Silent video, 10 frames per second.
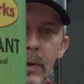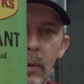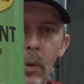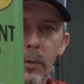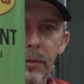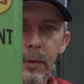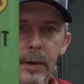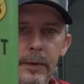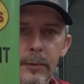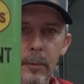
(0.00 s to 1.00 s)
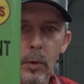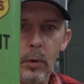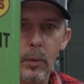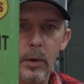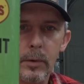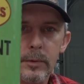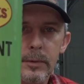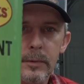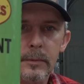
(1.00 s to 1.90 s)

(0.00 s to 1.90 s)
203 from Lure Works.